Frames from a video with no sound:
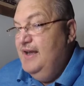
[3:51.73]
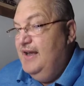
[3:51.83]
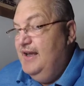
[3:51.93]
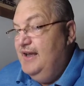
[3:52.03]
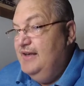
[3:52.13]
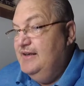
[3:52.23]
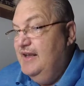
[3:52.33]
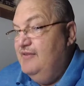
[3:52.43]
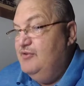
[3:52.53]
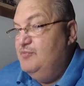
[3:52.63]
And
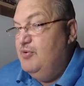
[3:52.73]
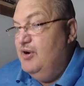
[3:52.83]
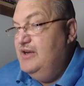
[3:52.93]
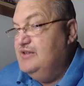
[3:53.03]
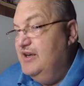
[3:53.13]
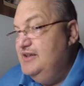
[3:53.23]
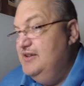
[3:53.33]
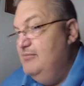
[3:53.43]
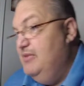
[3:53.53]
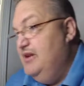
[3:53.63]
David prays, Let
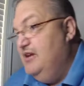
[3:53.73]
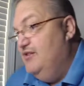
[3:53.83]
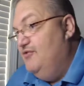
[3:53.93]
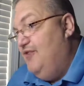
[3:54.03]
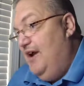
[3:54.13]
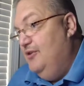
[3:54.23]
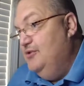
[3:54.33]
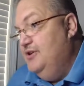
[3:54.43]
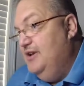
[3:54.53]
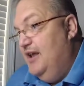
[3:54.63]
them be
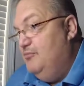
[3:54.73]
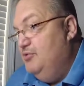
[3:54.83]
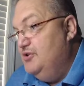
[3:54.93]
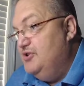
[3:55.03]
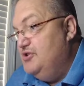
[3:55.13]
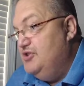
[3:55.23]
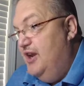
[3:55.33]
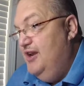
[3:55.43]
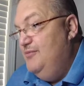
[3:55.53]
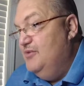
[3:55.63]
confounded and put to
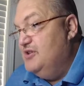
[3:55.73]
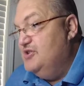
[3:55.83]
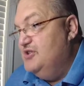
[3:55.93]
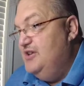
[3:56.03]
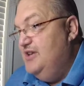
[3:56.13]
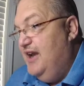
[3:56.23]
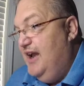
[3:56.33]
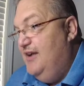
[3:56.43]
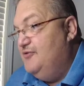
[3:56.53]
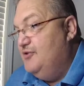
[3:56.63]
shame that seek
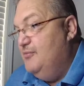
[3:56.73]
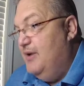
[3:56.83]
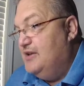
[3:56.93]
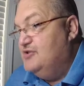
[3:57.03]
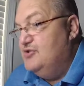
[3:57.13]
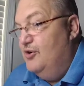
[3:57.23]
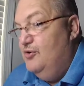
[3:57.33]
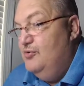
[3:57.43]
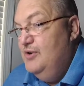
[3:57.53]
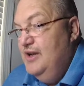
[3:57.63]
after my
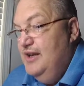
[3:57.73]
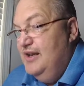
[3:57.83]
soul.